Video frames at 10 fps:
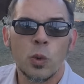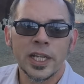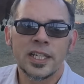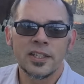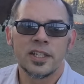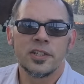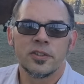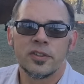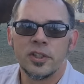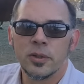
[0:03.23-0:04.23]
What can
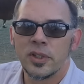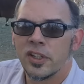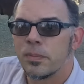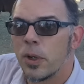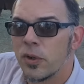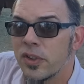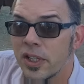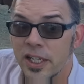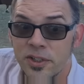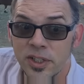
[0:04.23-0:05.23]
teachers do in this
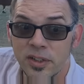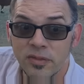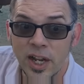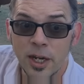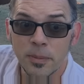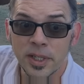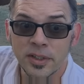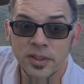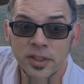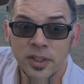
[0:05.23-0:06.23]
post-election
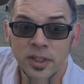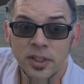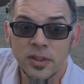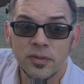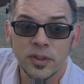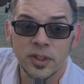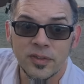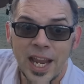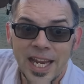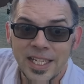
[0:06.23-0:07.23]
environment full
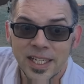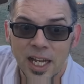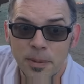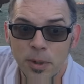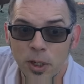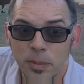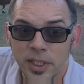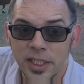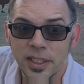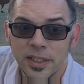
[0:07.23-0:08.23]
of hate and
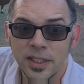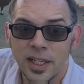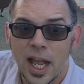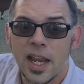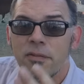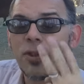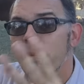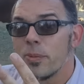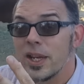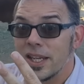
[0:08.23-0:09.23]
hyperbole? I have
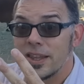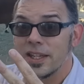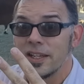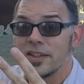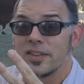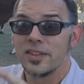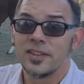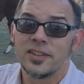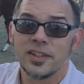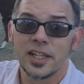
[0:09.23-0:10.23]
three things
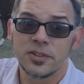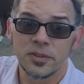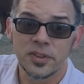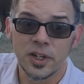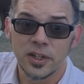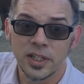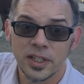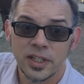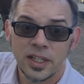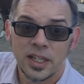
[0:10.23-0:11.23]
to get you
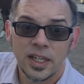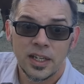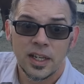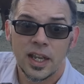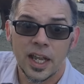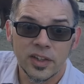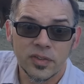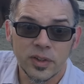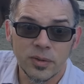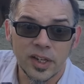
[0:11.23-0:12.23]
started.
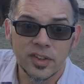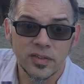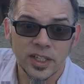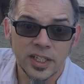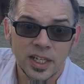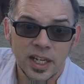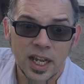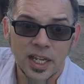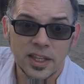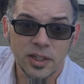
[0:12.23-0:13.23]
As for the rest of it,
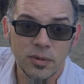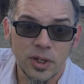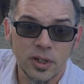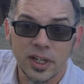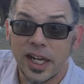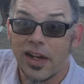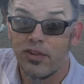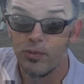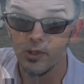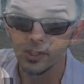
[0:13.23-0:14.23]
I think we're all going to
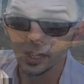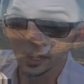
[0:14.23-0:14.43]
have to work